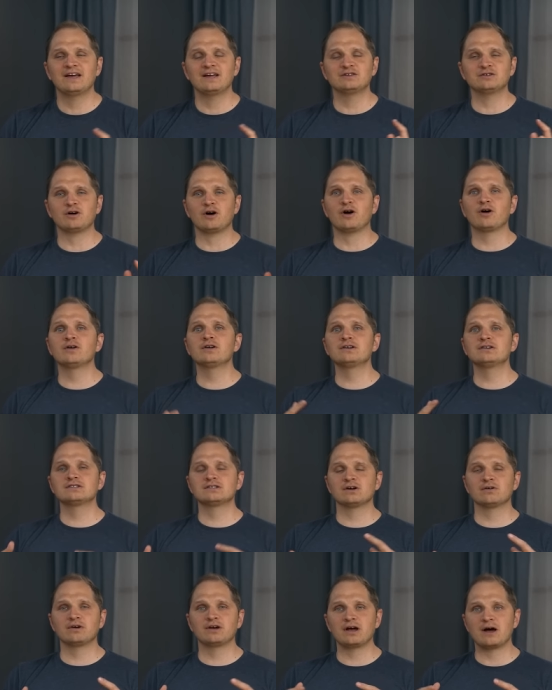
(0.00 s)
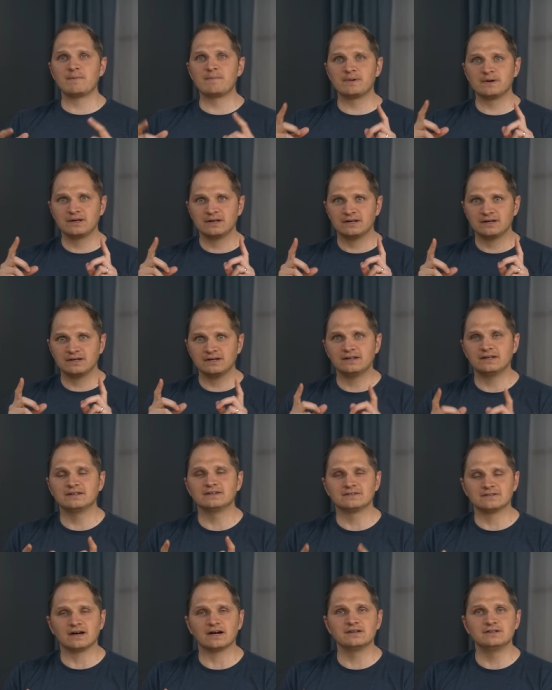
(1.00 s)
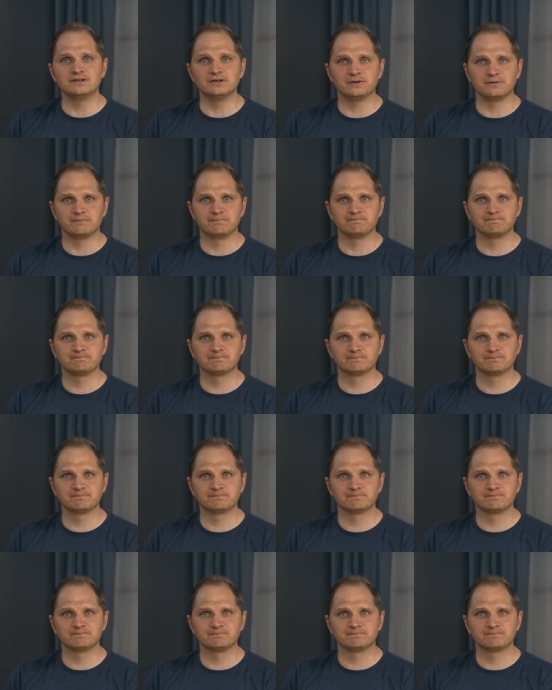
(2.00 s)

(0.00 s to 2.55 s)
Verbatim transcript: is already showing up inside you.